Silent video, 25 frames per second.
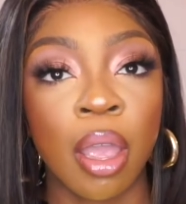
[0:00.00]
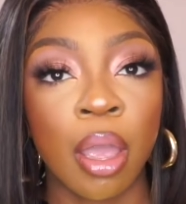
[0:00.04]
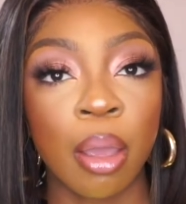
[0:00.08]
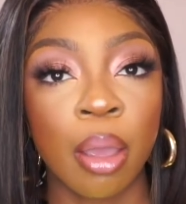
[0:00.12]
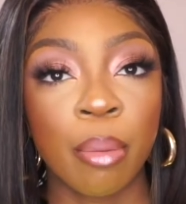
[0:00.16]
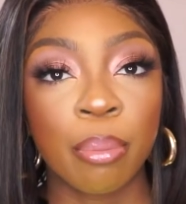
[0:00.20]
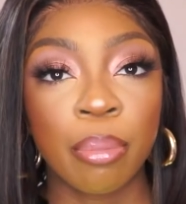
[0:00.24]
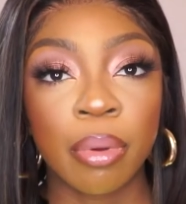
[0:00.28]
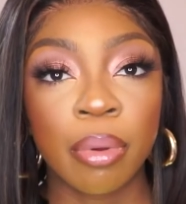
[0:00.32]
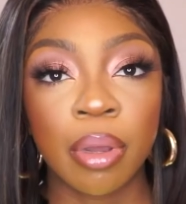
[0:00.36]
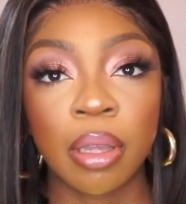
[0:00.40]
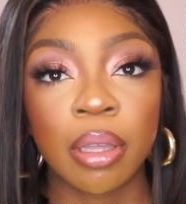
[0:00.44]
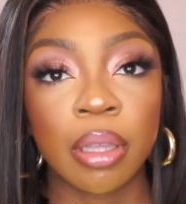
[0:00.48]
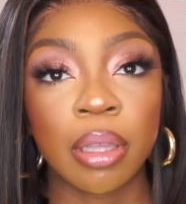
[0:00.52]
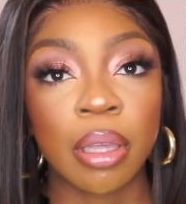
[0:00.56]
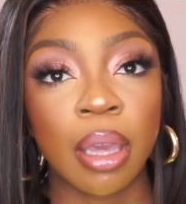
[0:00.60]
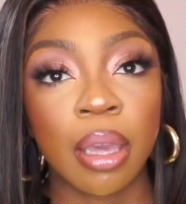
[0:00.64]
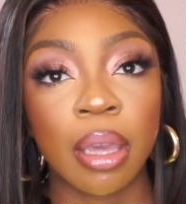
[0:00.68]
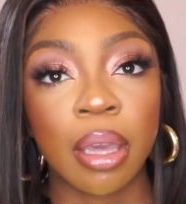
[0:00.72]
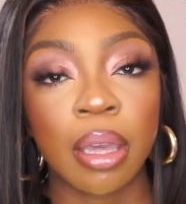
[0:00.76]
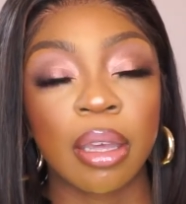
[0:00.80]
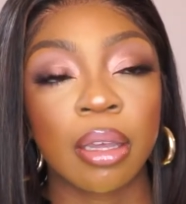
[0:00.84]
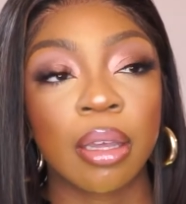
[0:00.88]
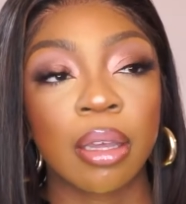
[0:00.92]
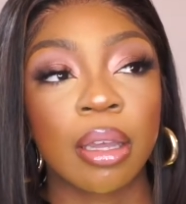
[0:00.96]
But
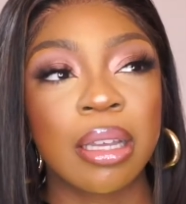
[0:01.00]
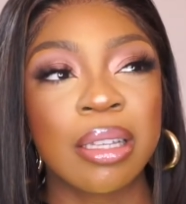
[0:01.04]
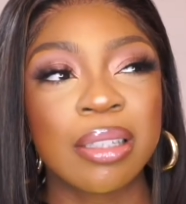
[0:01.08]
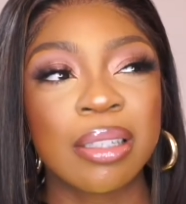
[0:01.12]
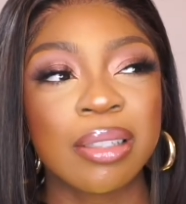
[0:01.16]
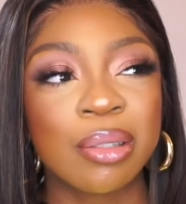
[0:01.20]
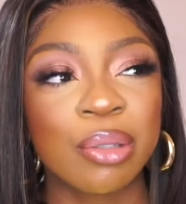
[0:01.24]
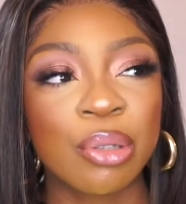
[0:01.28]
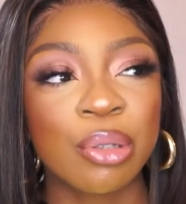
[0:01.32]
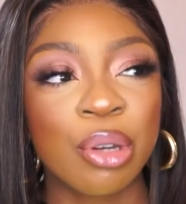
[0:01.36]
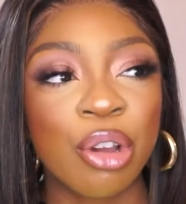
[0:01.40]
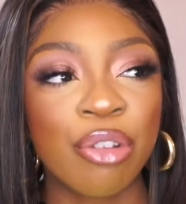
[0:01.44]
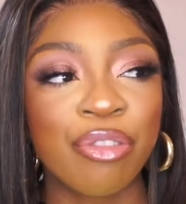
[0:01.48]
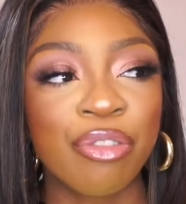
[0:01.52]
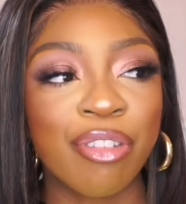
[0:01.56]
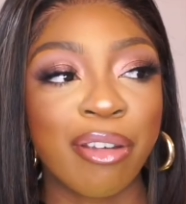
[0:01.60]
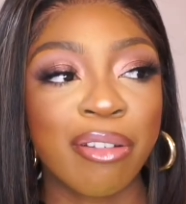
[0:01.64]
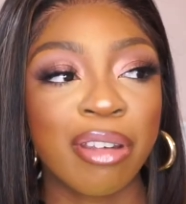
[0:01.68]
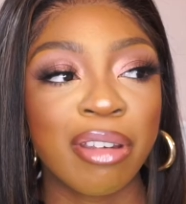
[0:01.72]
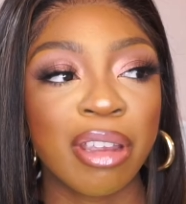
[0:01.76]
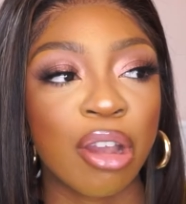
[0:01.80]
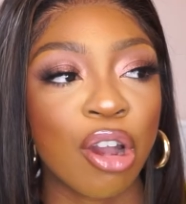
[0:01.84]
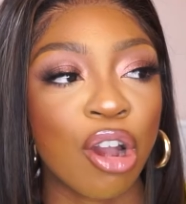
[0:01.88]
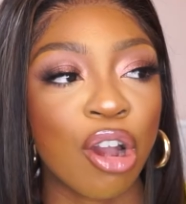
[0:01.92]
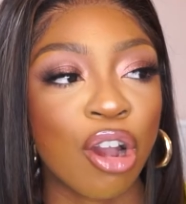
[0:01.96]
yeah, it's not
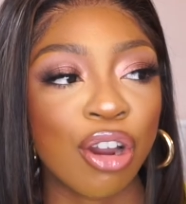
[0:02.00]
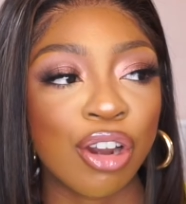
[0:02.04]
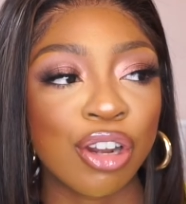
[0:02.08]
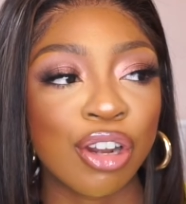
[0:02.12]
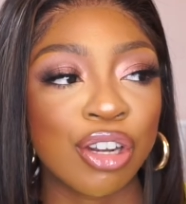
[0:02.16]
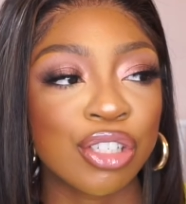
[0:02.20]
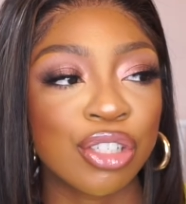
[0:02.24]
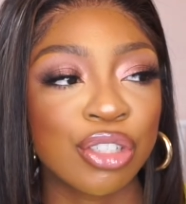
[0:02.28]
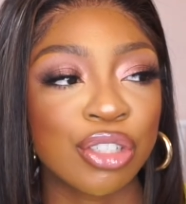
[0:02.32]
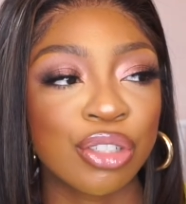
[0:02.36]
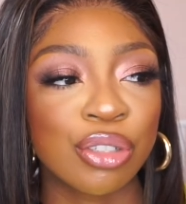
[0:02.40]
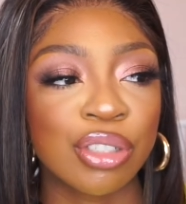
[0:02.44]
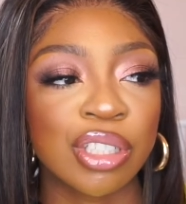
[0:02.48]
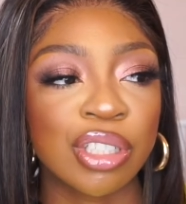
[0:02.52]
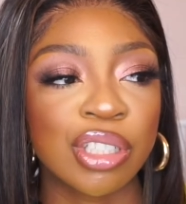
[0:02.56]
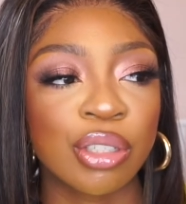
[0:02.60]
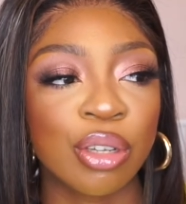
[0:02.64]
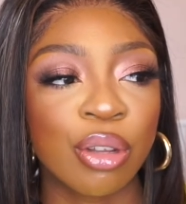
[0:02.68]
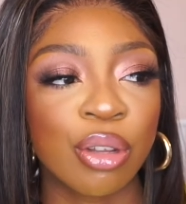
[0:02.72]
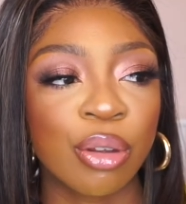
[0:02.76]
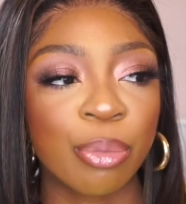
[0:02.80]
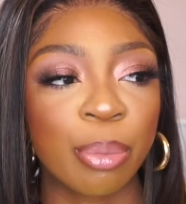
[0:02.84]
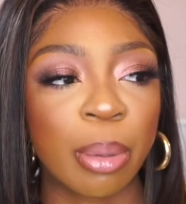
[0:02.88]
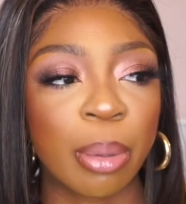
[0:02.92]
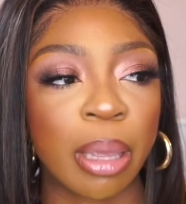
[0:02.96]
very harsh, it's
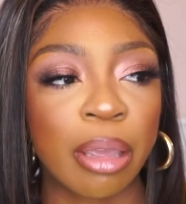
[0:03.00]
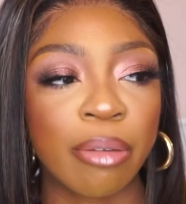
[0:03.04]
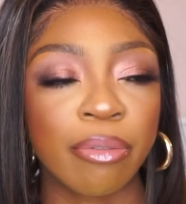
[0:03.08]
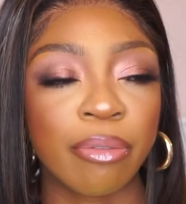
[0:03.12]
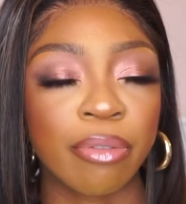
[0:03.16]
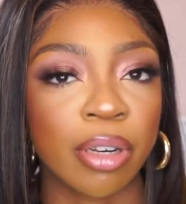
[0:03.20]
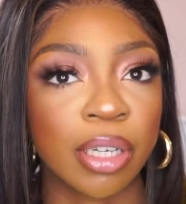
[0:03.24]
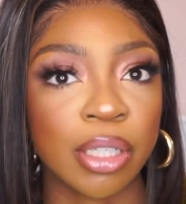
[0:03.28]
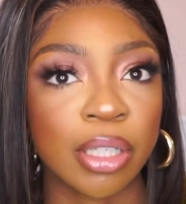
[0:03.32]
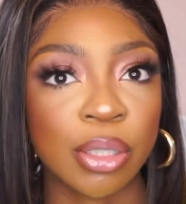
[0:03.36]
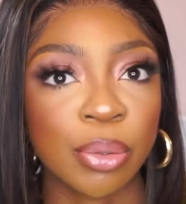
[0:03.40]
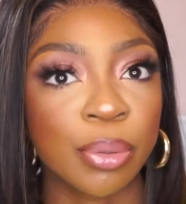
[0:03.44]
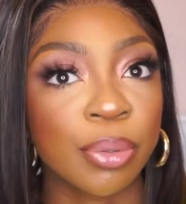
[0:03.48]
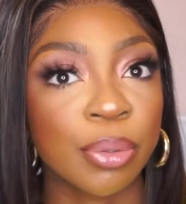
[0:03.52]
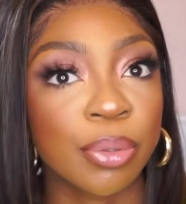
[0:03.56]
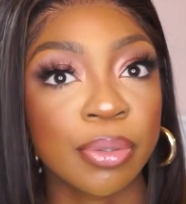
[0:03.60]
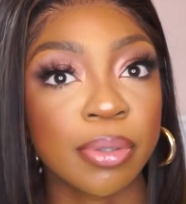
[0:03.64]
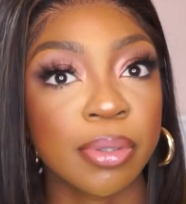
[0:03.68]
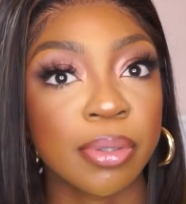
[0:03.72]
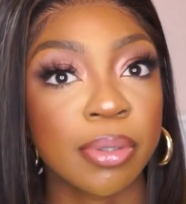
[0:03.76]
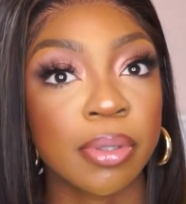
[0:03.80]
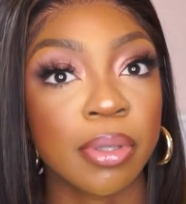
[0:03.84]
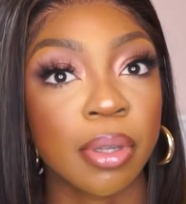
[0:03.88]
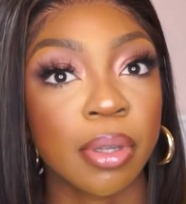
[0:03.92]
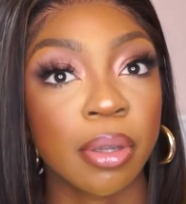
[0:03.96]
not painful at all,
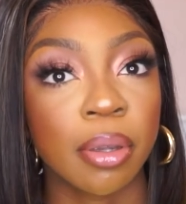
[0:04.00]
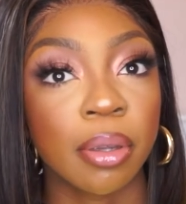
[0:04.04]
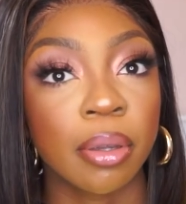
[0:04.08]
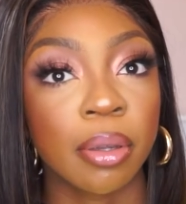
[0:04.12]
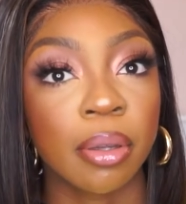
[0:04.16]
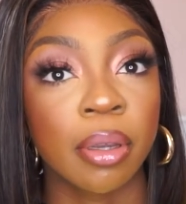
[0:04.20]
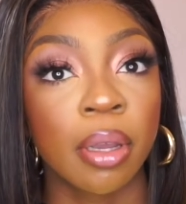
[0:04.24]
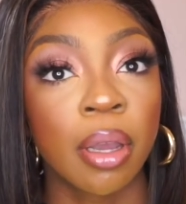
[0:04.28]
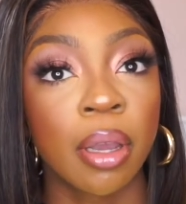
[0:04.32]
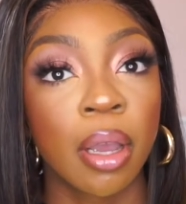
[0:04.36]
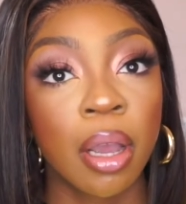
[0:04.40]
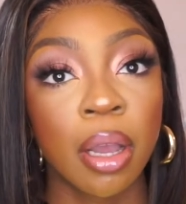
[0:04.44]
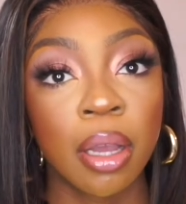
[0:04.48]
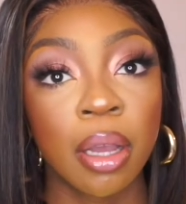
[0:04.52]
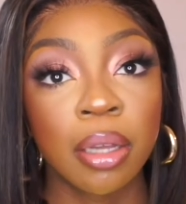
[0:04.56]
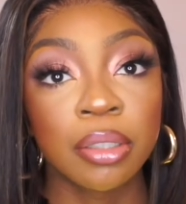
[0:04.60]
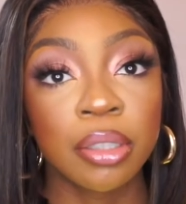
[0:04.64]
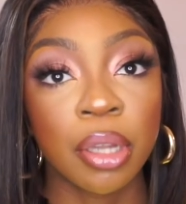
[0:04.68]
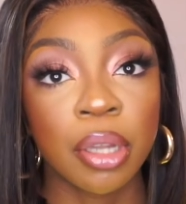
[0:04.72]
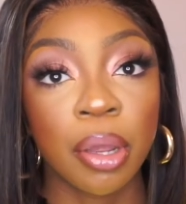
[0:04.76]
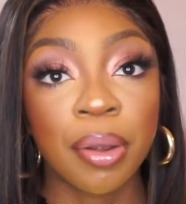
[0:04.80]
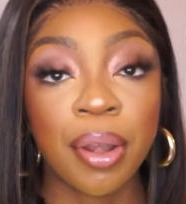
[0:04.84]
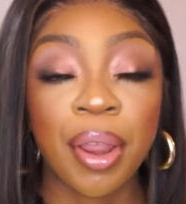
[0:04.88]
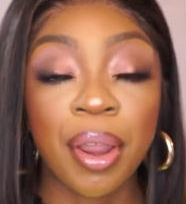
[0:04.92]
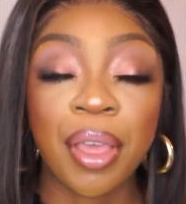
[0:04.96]
so
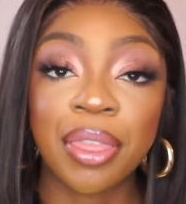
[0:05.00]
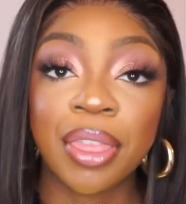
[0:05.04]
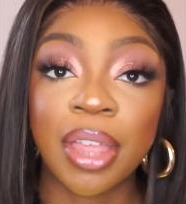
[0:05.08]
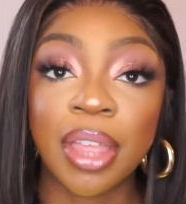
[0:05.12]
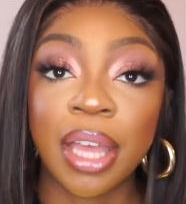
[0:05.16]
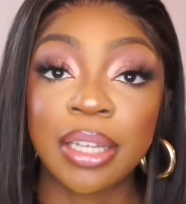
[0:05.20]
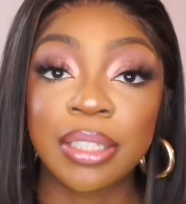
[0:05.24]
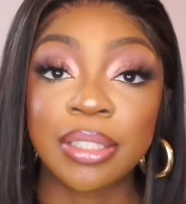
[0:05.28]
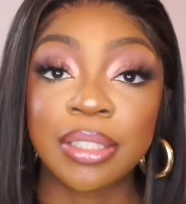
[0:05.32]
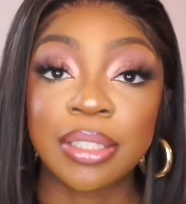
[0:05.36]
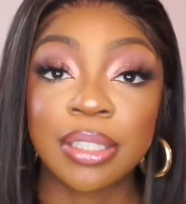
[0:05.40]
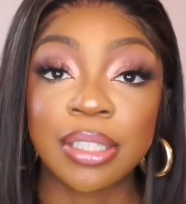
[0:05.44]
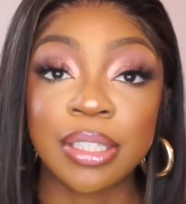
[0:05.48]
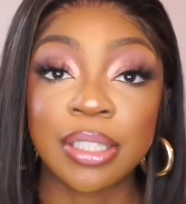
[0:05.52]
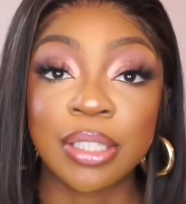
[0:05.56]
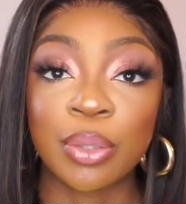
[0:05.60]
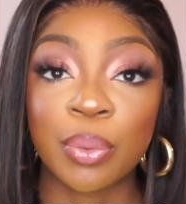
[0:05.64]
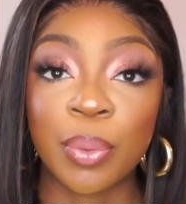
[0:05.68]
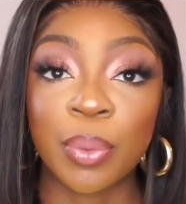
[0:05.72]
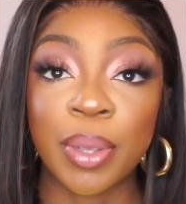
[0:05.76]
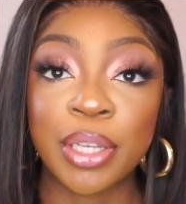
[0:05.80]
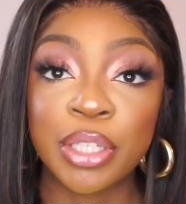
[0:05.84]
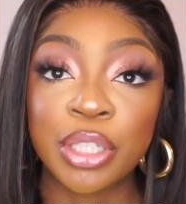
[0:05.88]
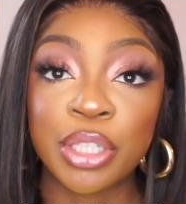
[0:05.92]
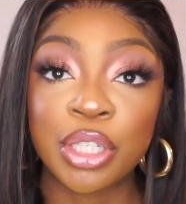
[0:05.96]
don't let that
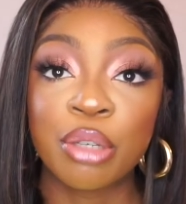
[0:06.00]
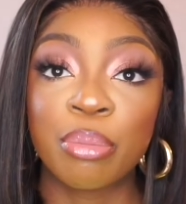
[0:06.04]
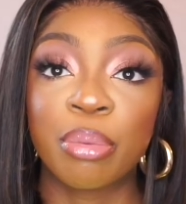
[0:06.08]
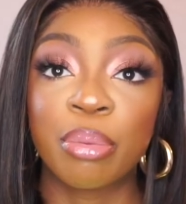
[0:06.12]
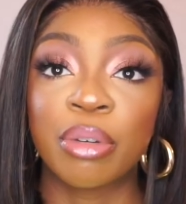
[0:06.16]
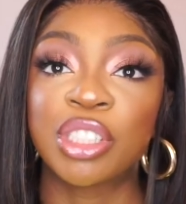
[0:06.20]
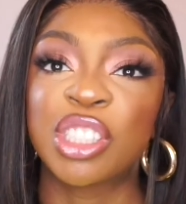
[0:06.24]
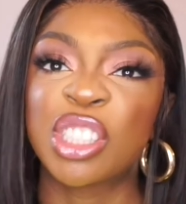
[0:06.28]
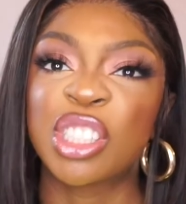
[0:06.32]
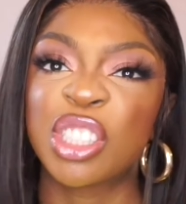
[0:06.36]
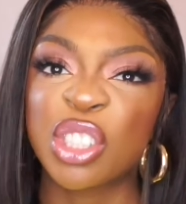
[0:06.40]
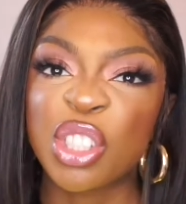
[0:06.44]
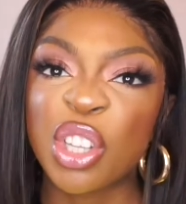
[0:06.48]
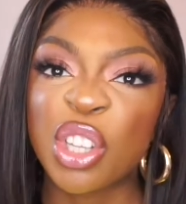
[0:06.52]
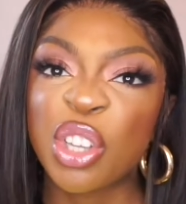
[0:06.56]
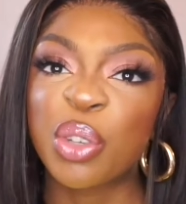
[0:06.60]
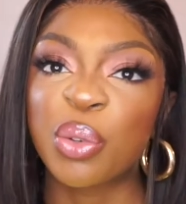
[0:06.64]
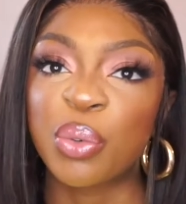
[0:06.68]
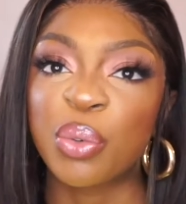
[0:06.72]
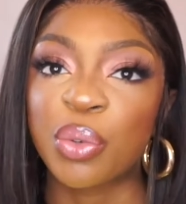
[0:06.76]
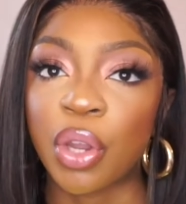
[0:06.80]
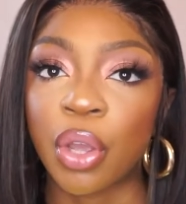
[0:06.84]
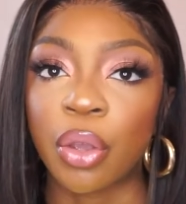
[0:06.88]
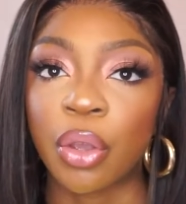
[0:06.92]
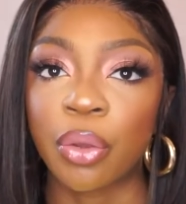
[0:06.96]
dissuade you, but just so
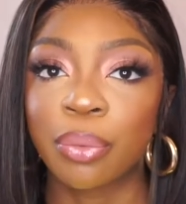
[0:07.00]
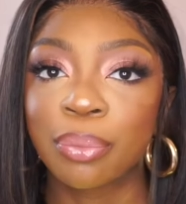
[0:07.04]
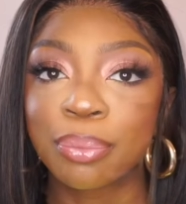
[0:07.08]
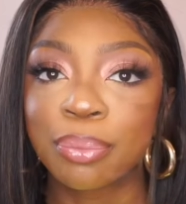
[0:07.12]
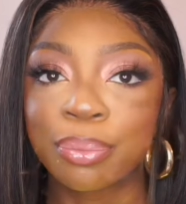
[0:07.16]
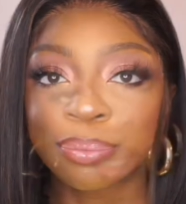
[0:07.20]
you know.